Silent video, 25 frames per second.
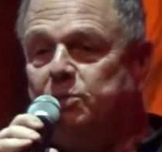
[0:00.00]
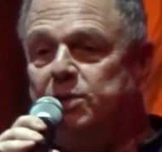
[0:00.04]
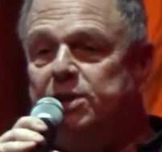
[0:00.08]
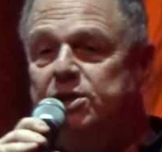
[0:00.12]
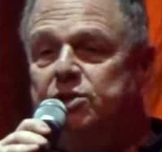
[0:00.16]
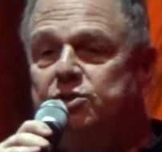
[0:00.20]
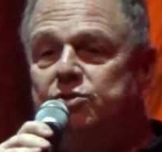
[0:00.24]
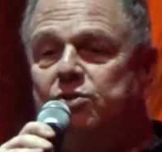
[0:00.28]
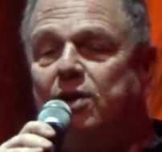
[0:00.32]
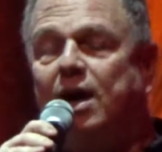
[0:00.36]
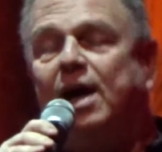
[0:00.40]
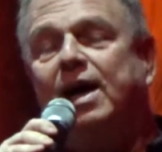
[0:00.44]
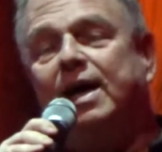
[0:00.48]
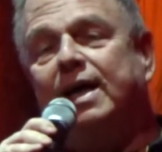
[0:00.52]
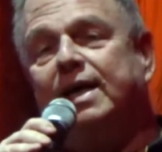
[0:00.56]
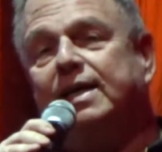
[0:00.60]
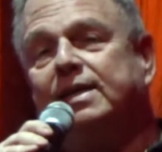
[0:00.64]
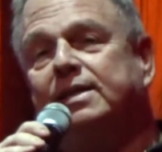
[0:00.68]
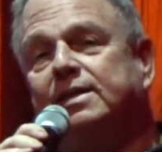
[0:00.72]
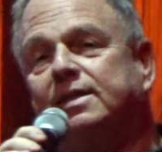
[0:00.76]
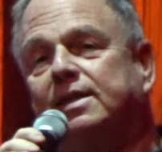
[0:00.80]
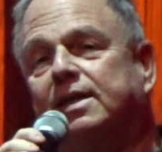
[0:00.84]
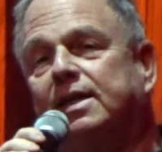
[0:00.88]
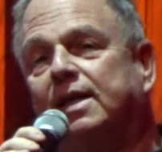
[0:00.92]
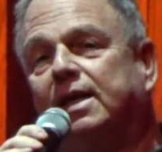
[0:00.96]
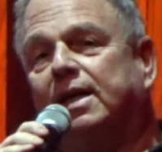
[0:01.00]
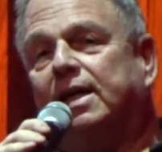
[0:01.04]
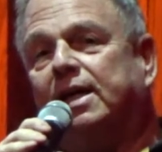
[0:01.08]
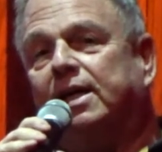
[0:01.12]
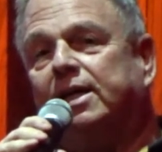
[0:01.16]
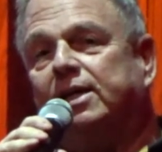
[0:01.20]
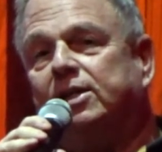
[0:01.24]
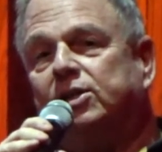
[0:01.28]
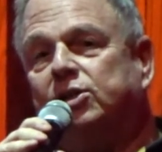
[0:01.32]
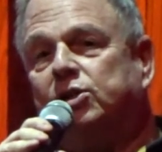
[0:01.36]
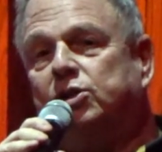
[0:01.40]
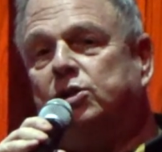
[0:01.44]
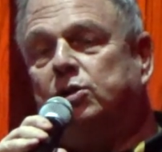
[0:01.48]
We tried
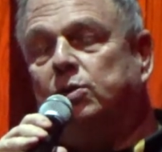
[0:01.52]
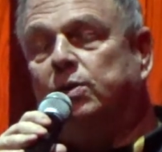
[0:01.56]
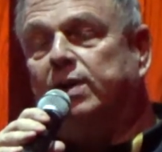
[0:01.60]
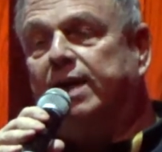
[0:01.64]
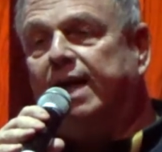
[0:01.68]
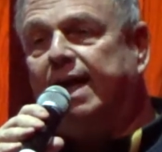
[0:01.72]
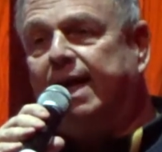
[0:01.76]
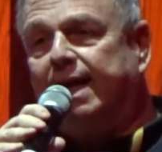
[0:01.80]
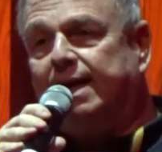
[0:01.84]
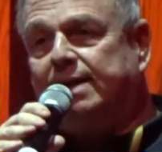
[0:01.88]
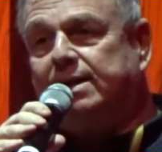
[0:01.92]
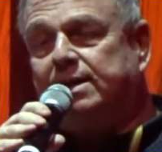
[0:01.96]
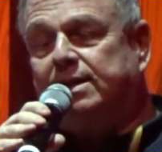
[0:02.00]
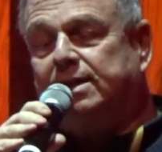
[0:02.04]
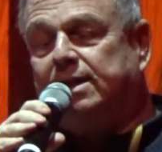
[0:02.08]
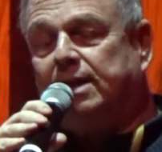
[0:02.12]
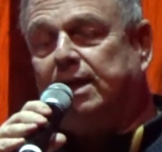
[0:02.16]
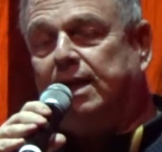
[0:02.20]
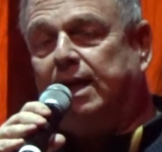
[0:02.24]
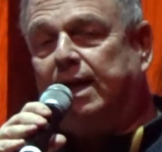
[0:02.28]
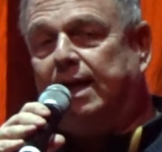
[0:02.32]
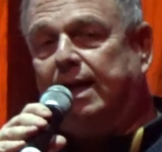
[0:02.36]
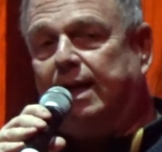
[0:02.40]
to get